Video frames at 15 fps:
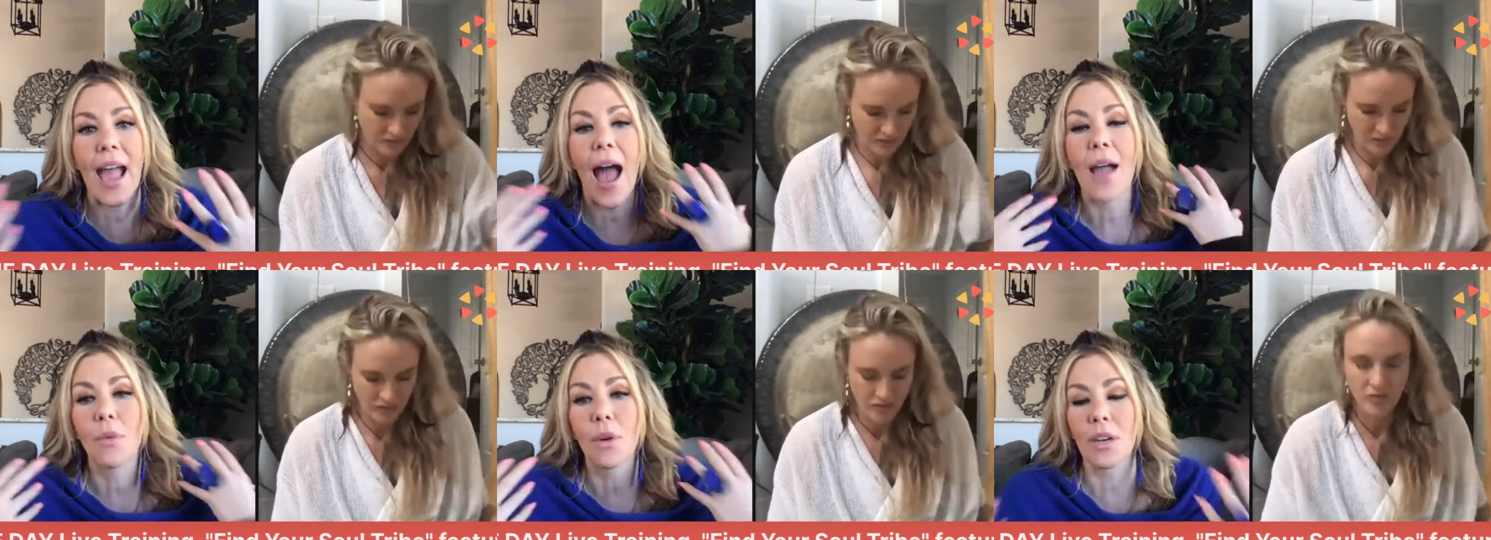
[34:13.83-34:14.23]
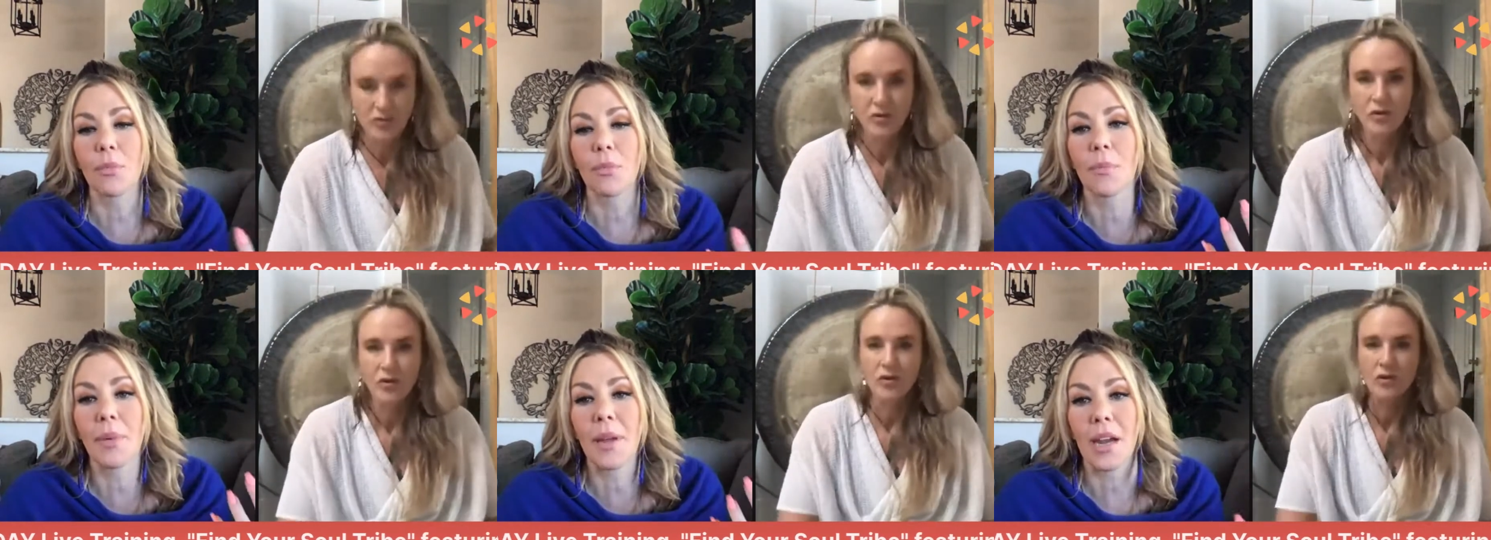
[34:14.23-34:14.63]
Speaker 1: I want to
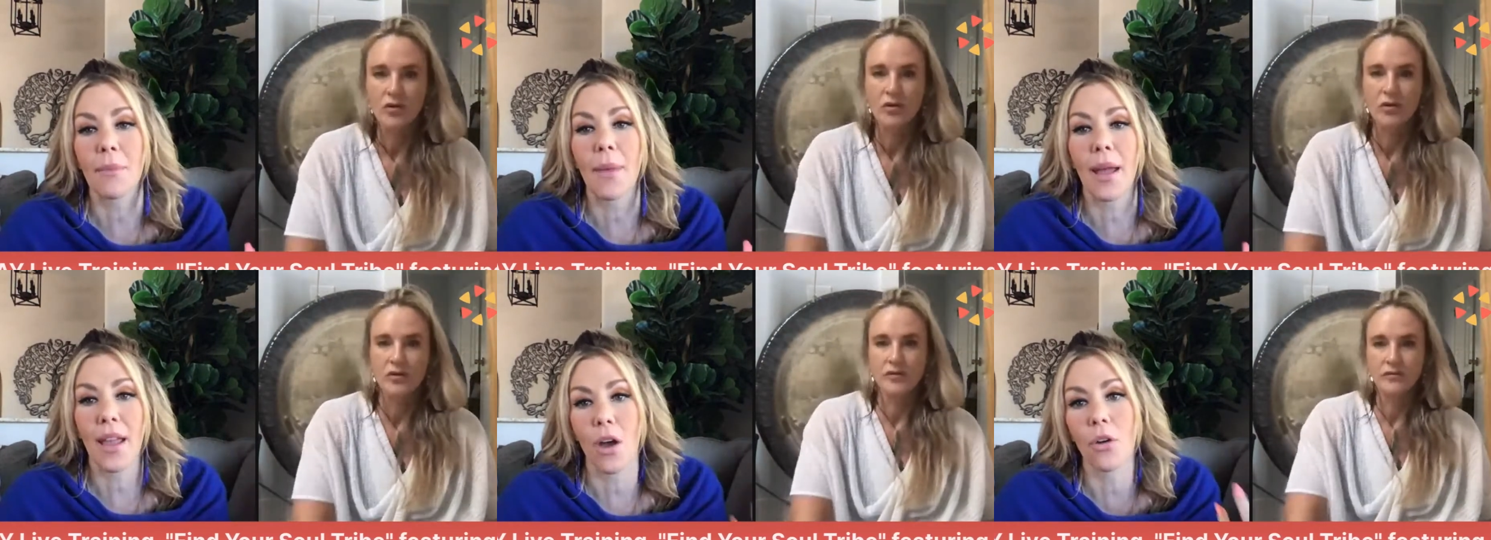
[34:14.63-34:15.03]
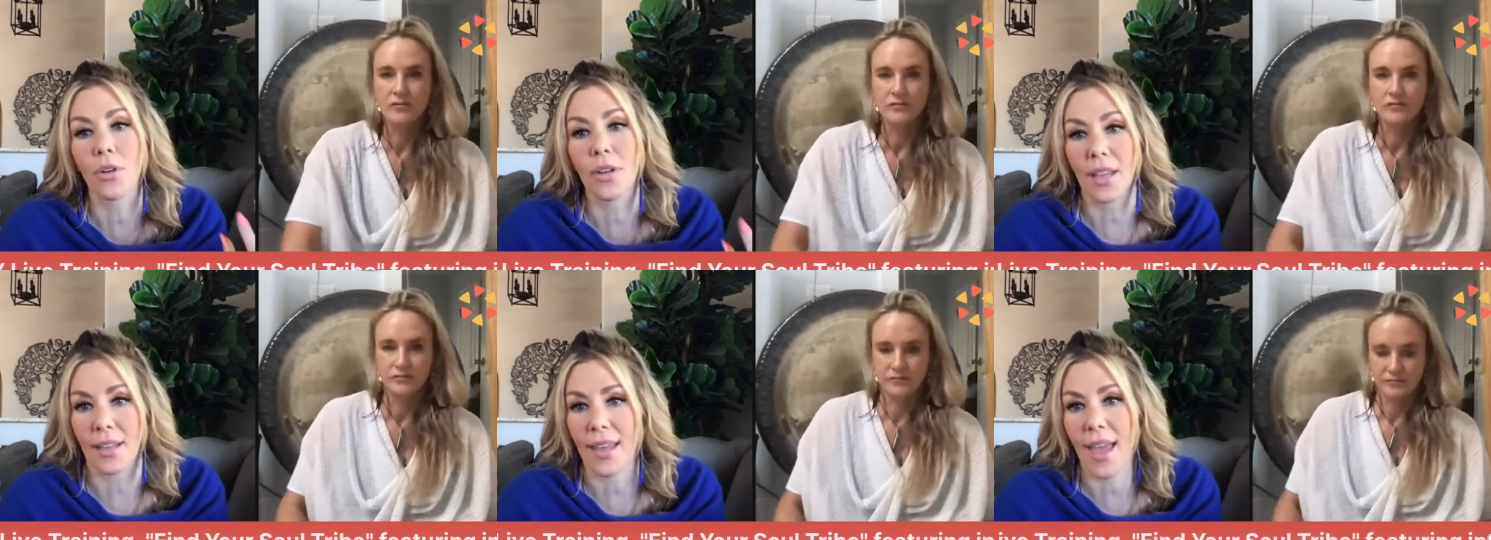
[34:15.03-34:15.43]
prepare my own
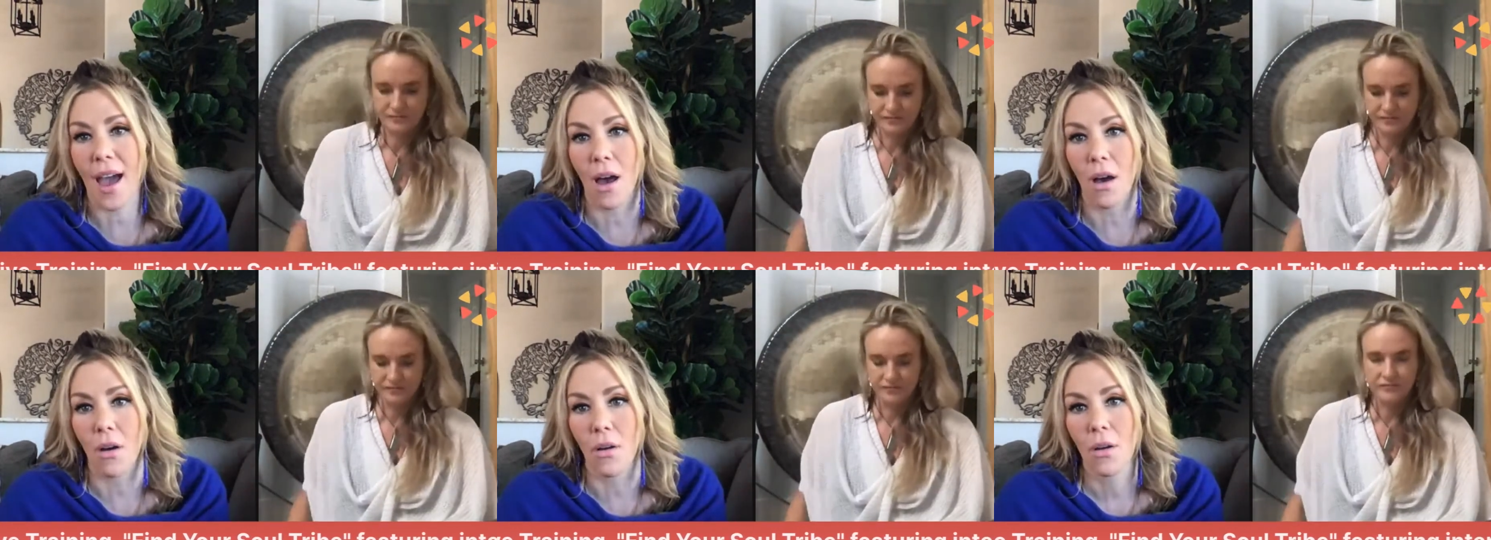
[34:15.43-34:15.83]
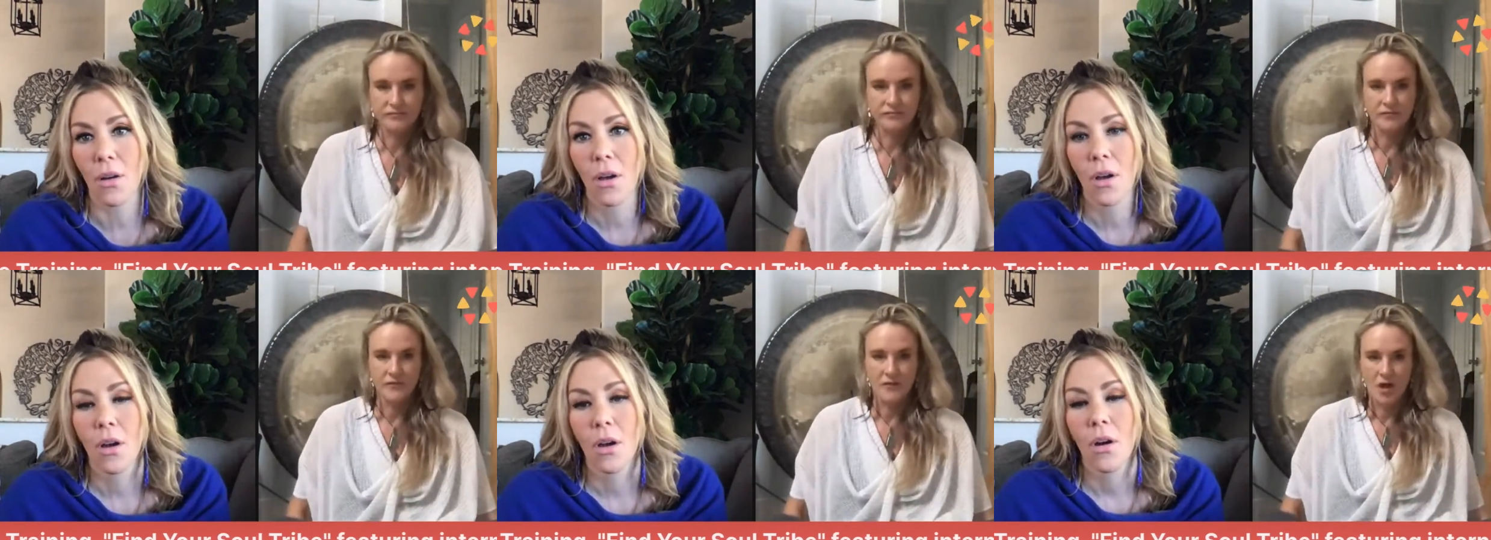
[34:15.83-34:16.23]
cacao.
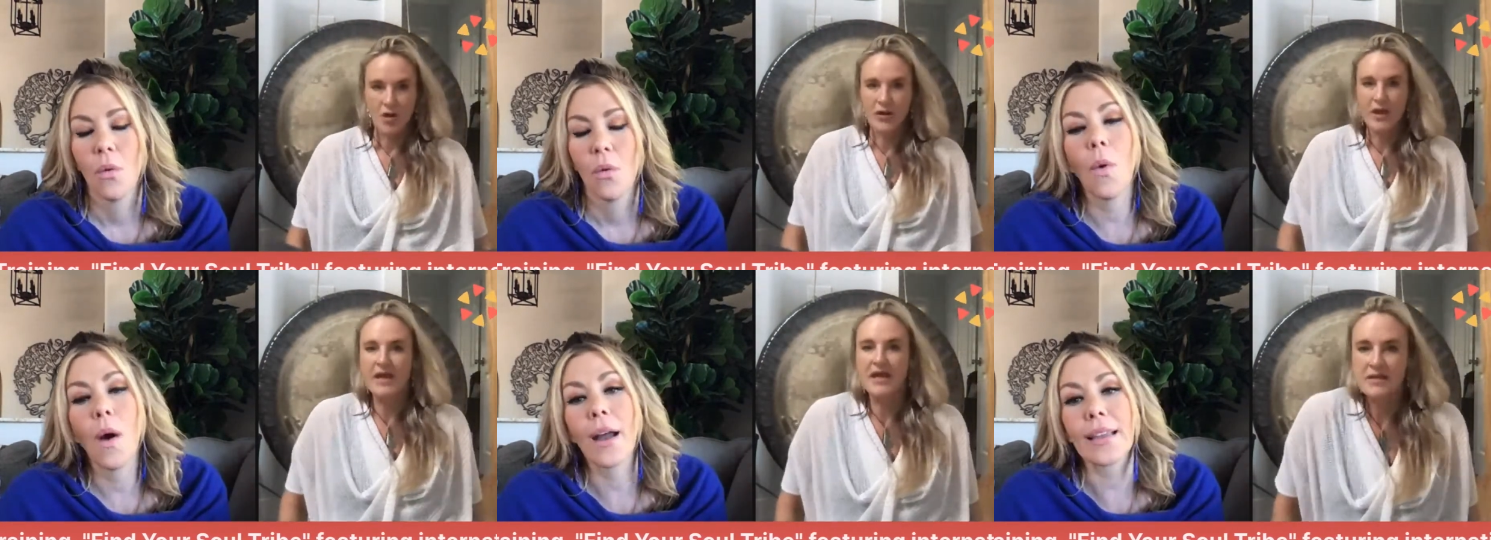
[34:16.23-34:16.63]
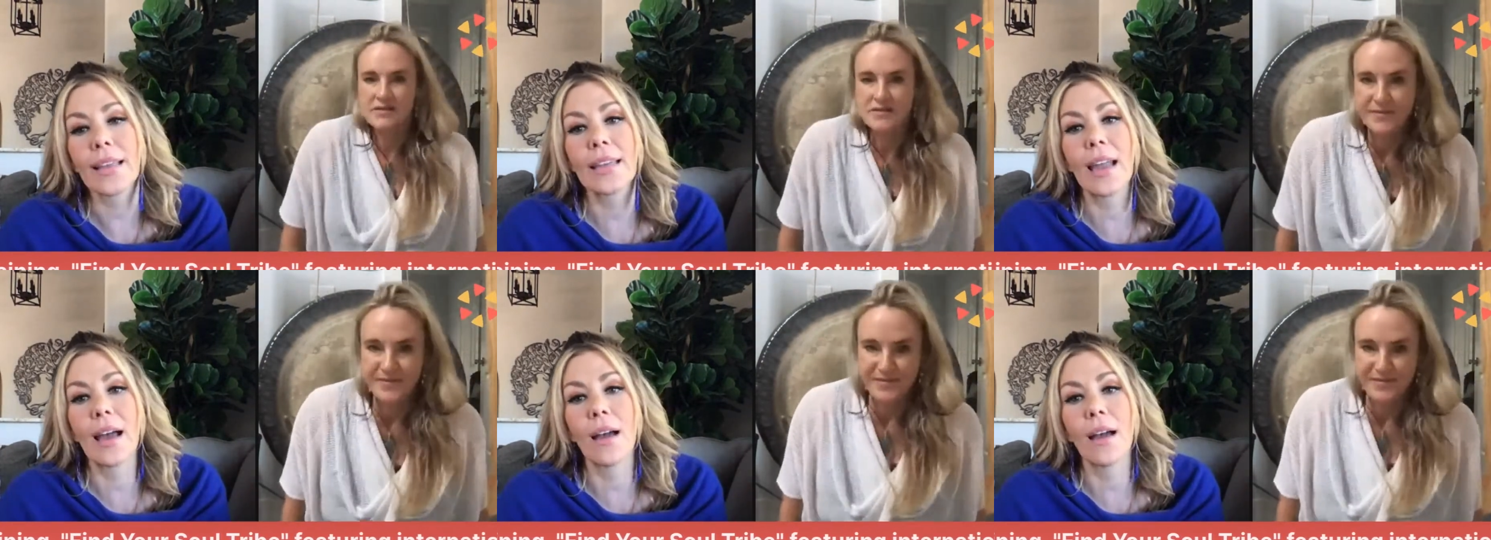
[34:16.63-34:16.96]
Okay, yes